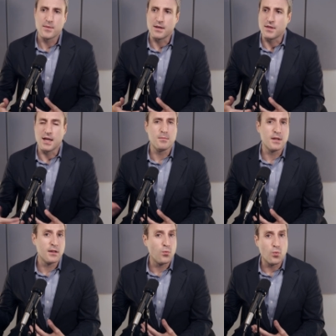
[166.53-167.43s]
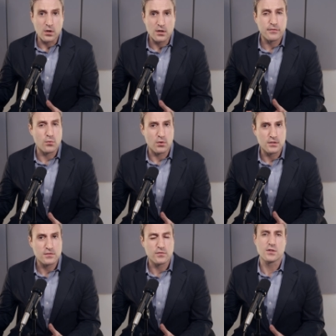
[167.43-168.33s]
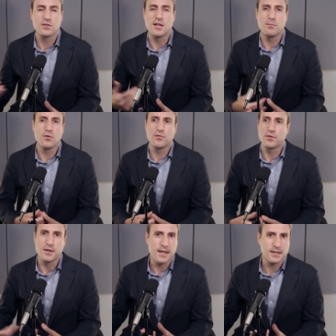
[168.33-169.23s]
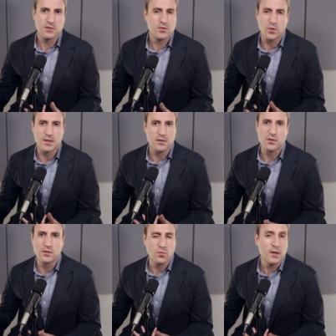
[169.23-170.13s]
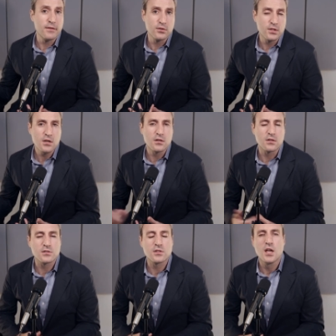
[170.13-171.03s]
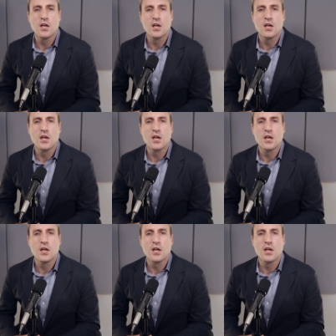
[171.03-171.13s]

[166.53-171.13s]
if they had been in the workforce, for example, for the next 20, 30, whatever years.